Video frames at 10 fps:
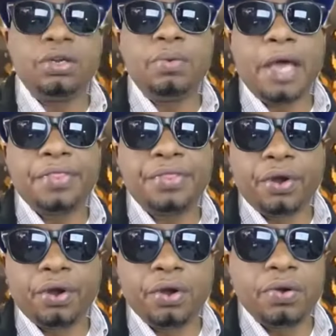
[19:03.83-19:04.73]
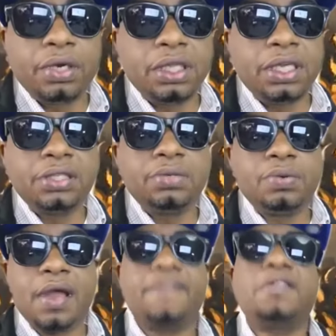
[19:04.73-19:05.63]
You know, my third on the list
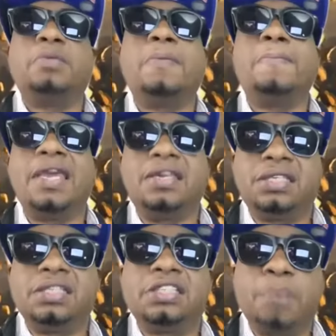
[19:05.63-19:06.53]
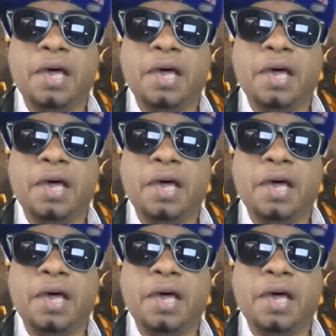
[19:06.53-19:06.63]
would have to be Amazing